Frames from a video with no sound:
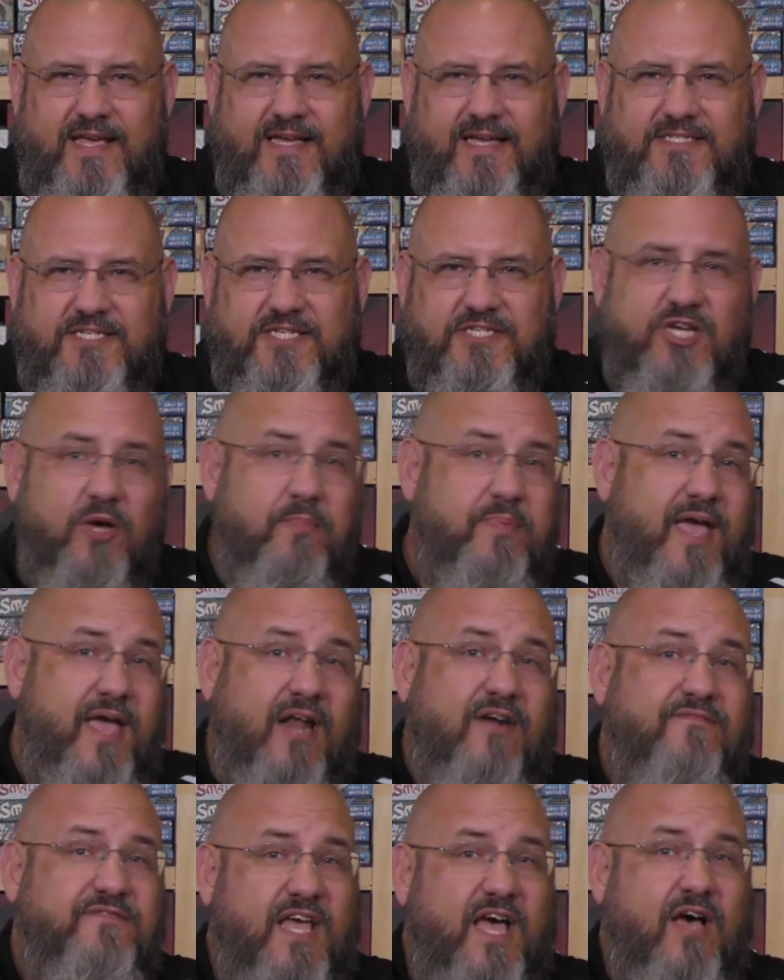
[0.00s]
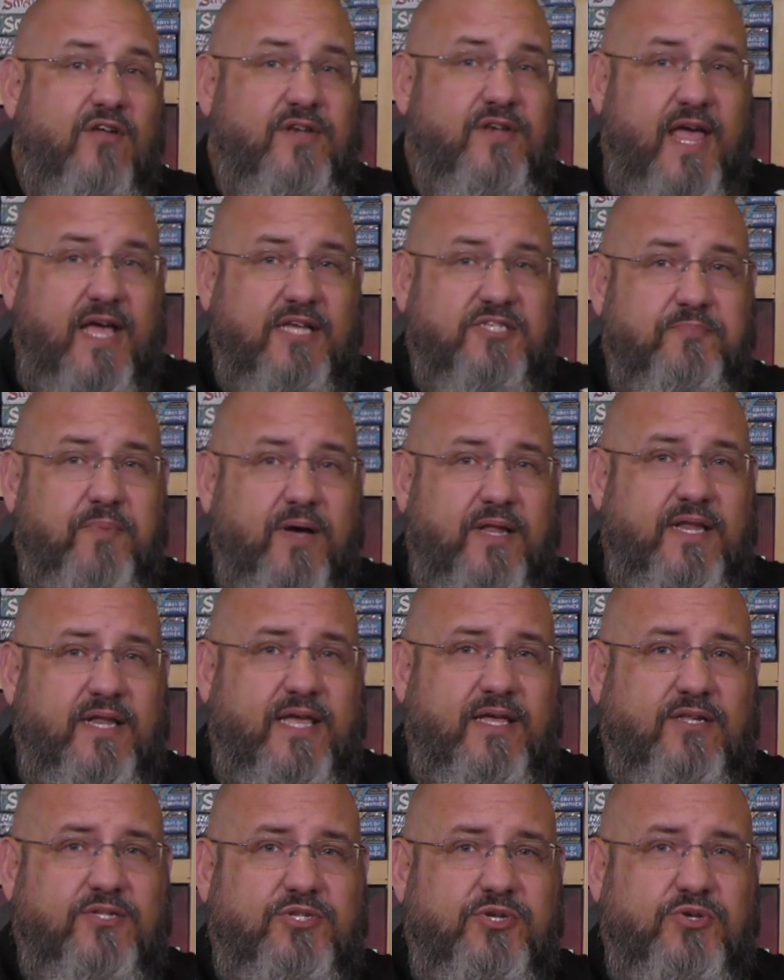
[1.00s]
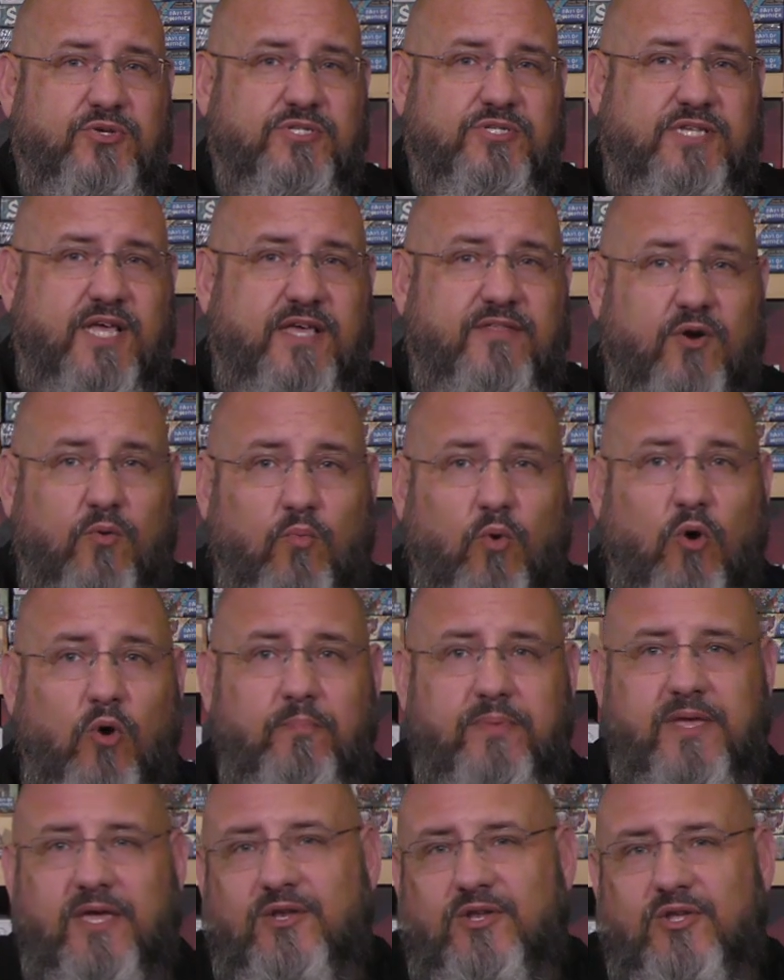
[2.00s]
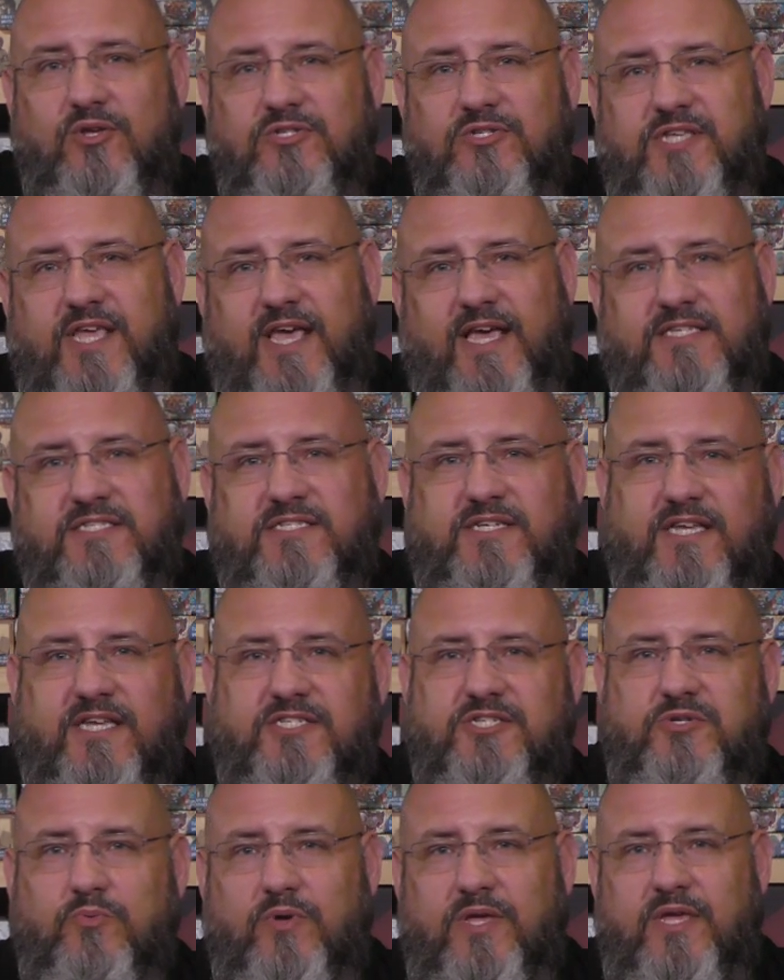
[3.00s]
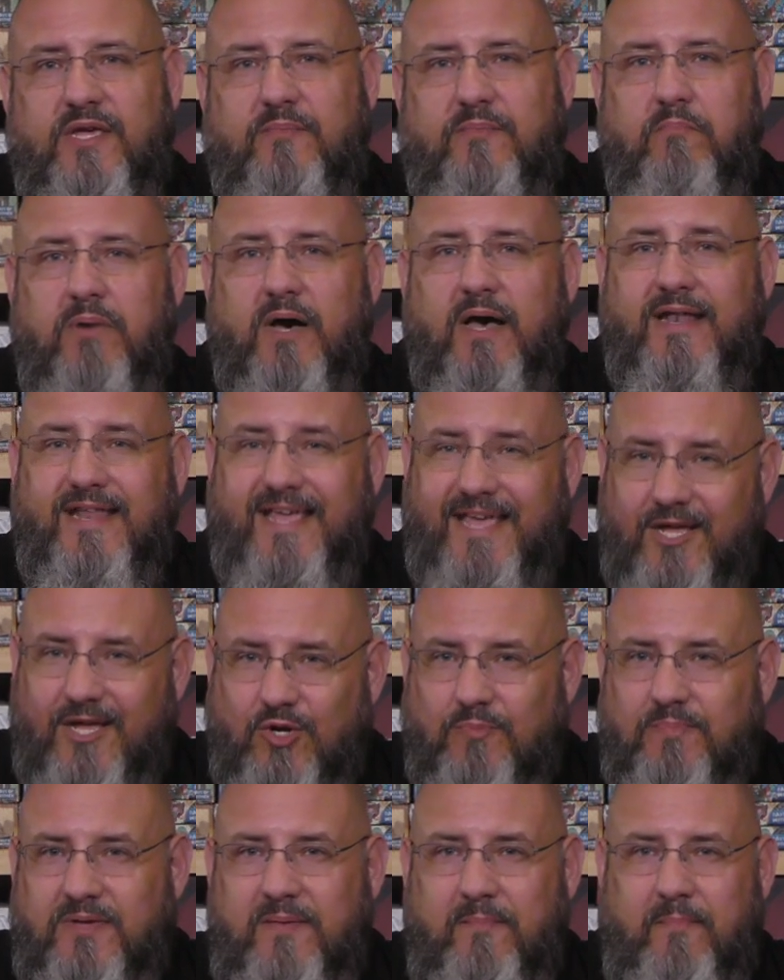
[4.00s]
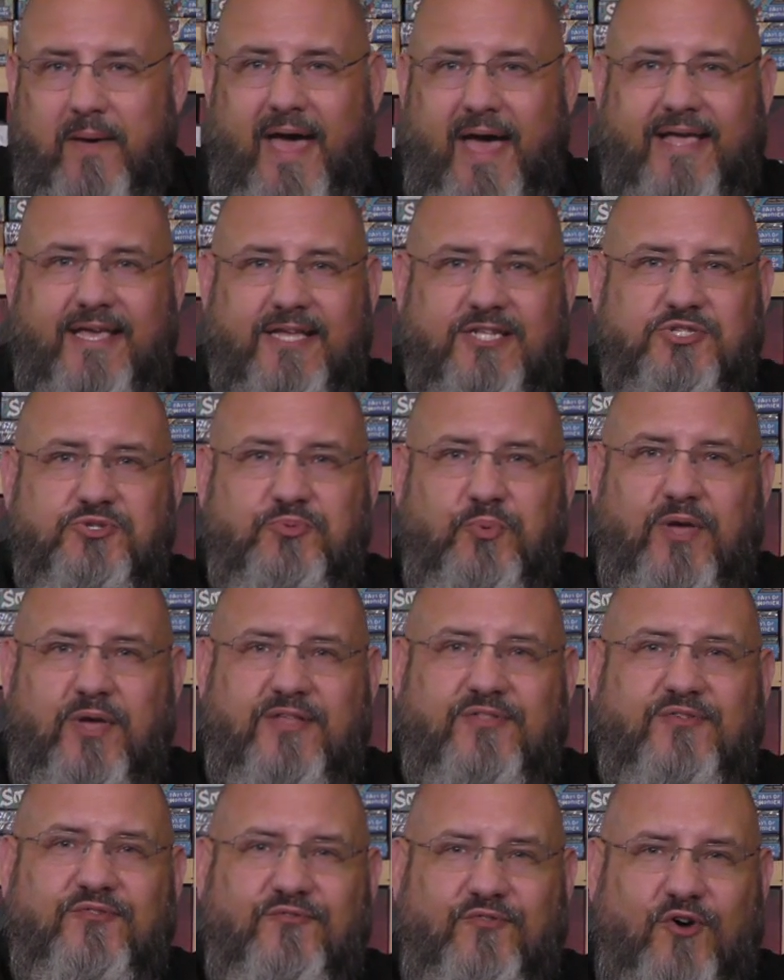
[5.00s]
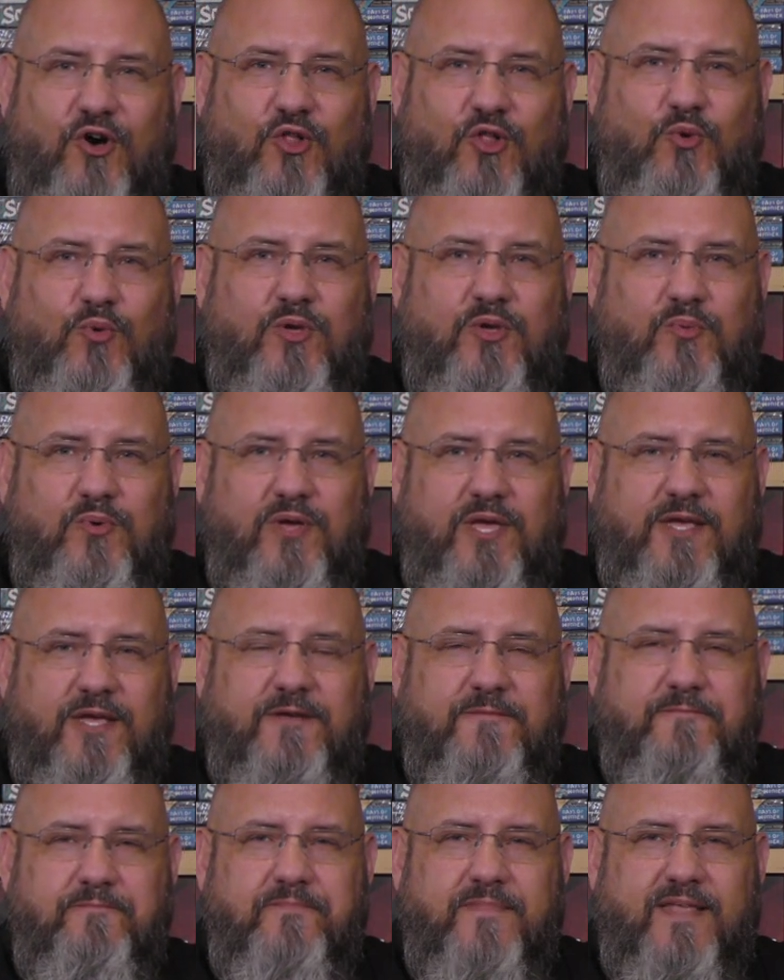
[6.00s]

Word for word: Since I'll be out of town next Monday and Tuesday, there won't be a newscast next week, but it'll be back in swing the following week.